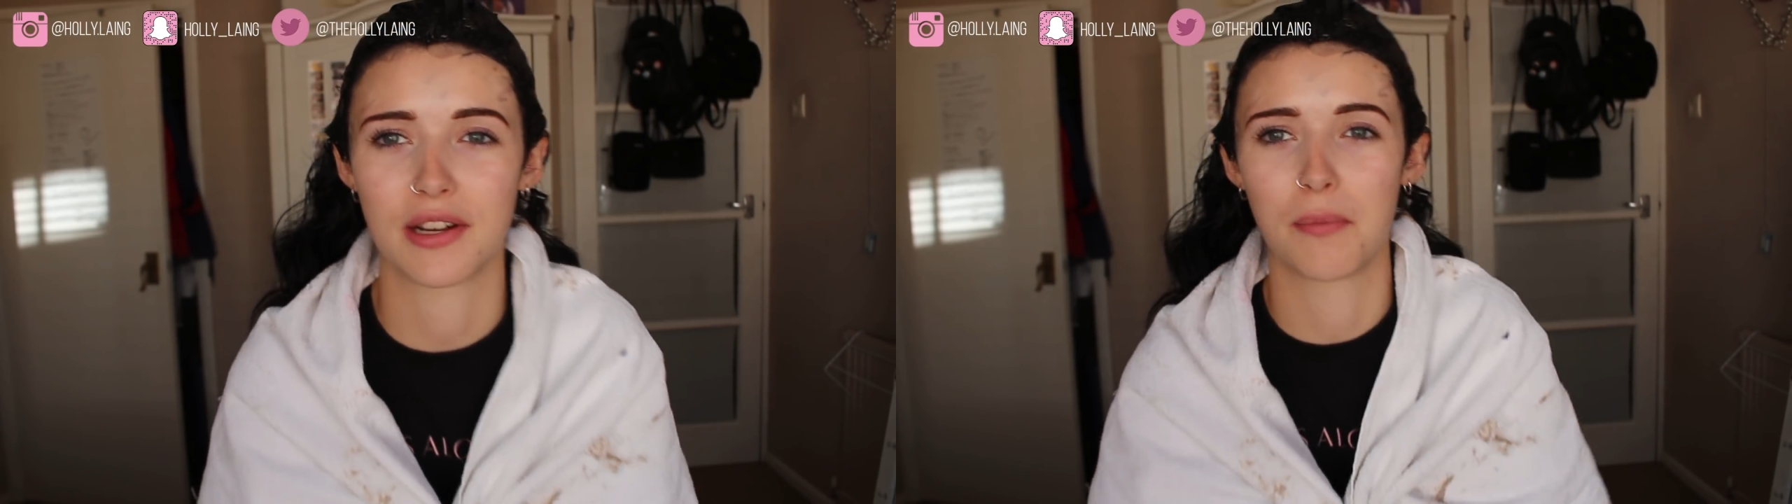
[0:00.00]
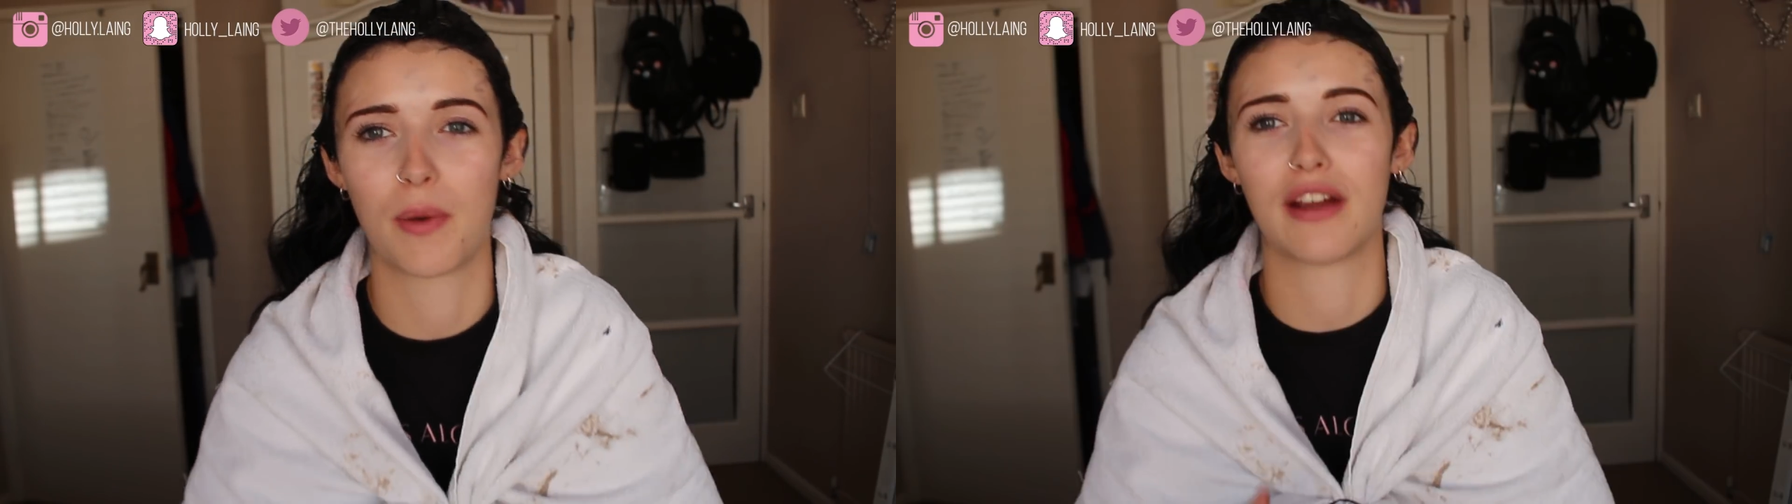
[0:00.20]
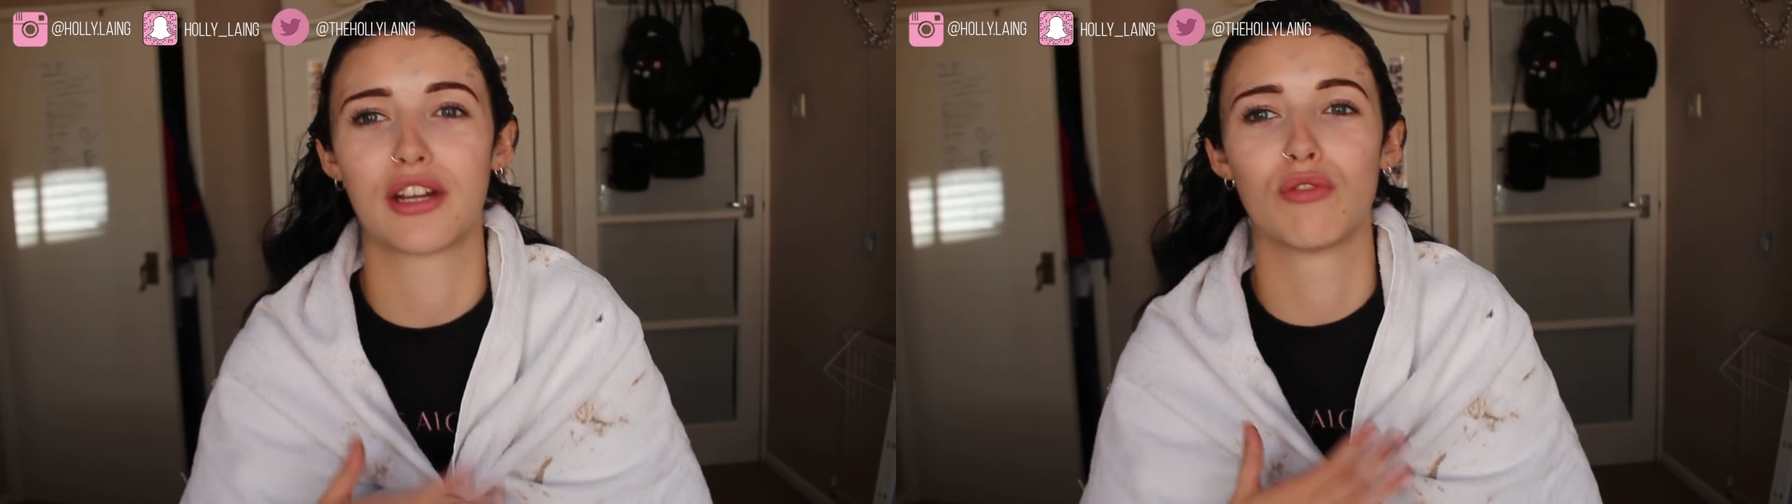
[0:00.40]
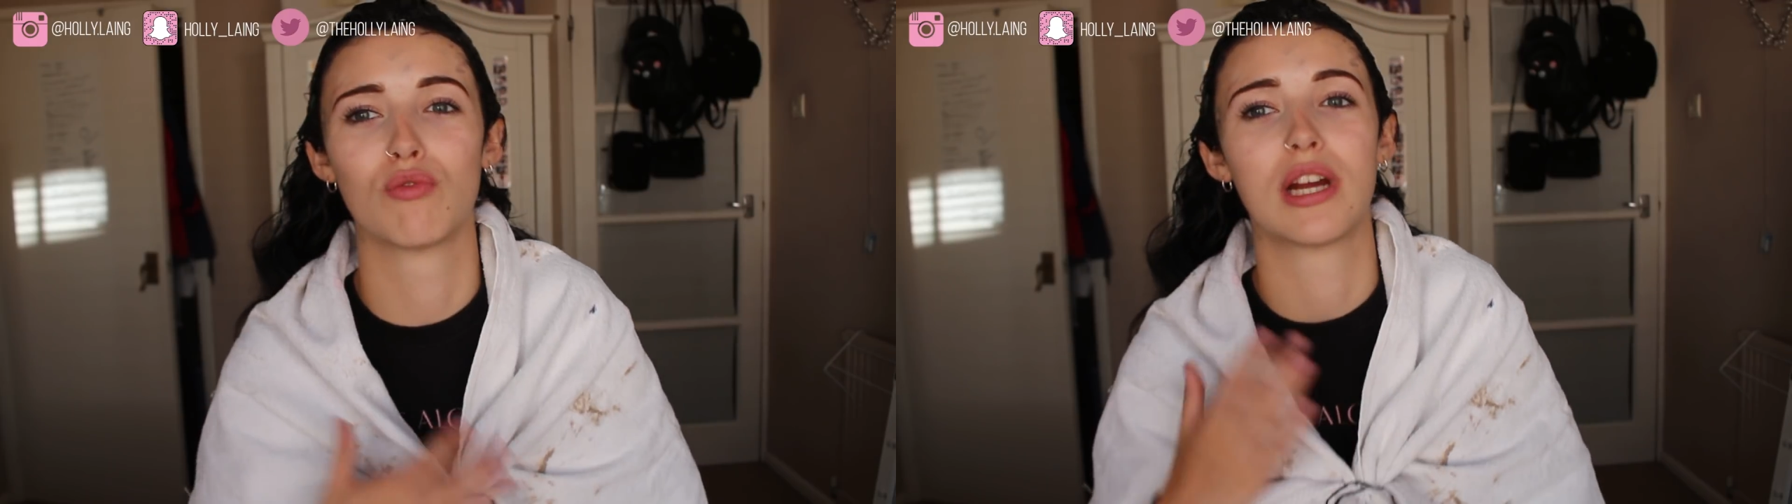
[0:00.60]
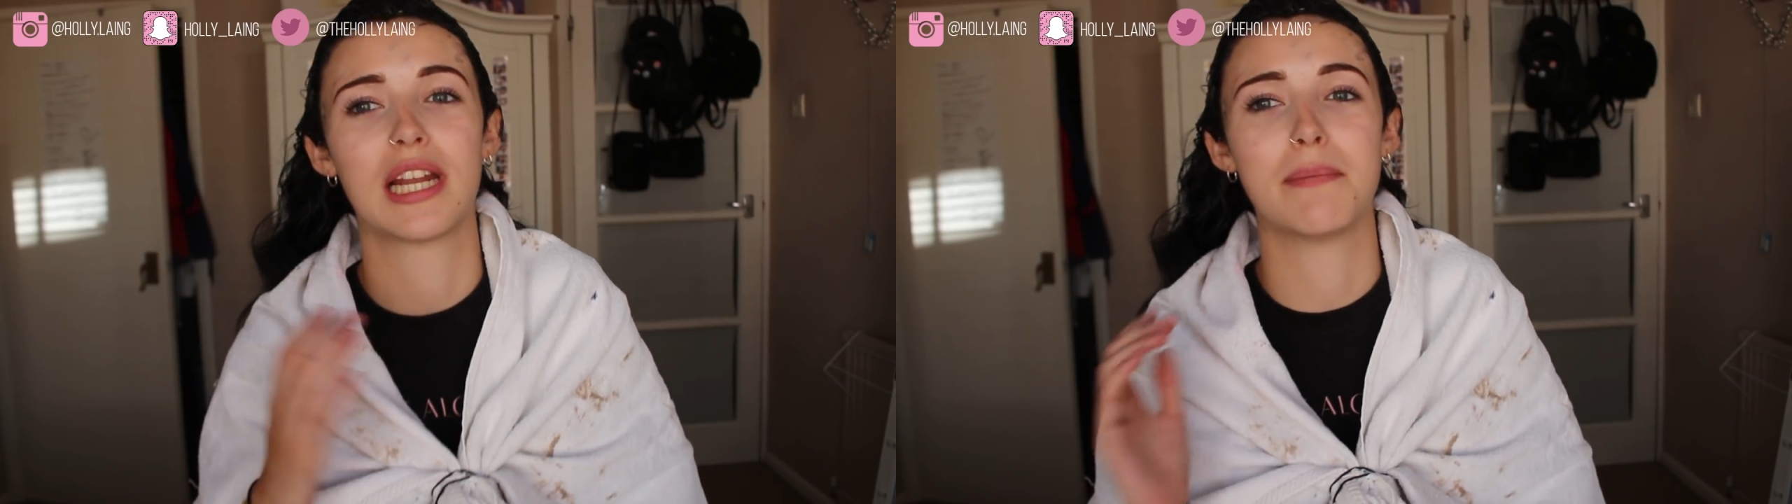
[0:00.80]
and I'm wearing a
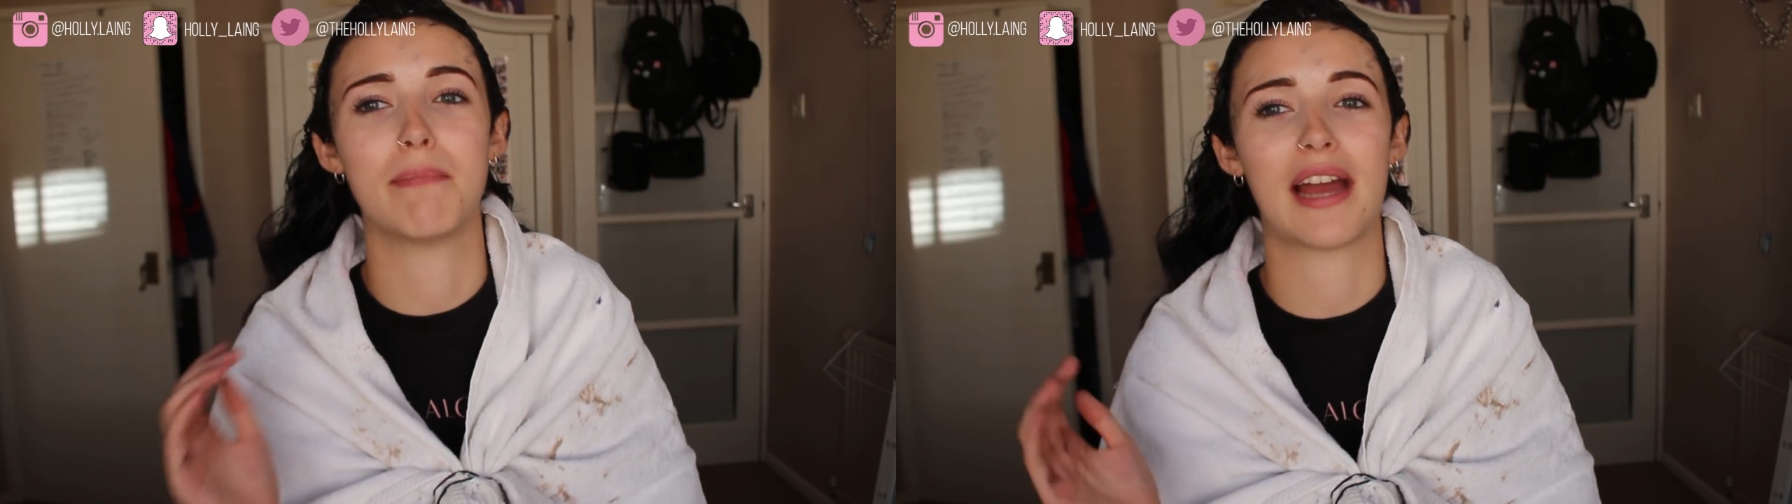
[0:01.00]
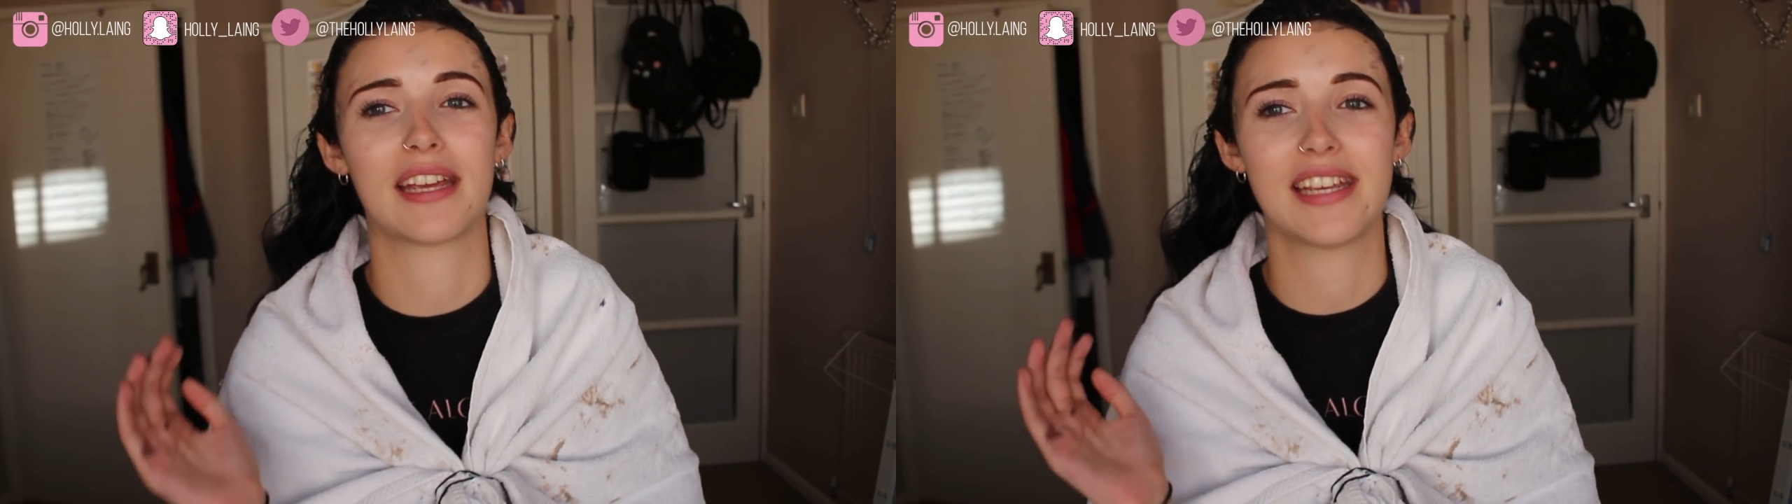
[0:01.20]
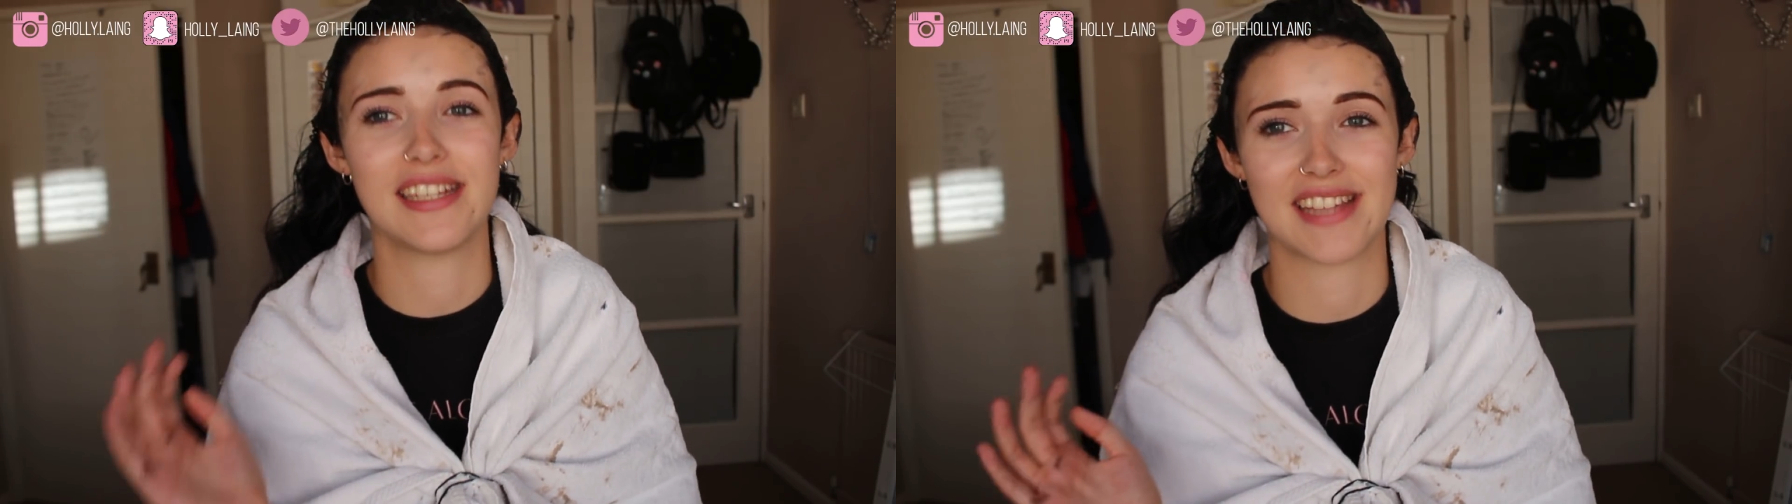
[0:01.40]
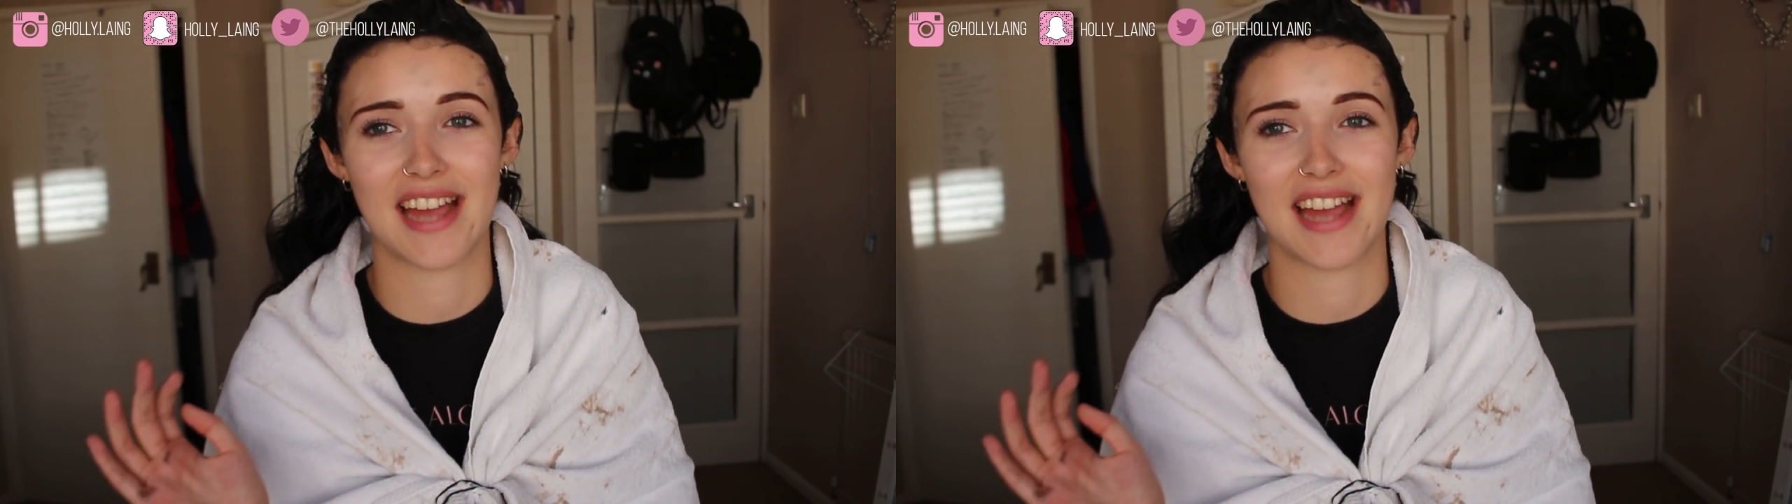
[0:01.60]
really manky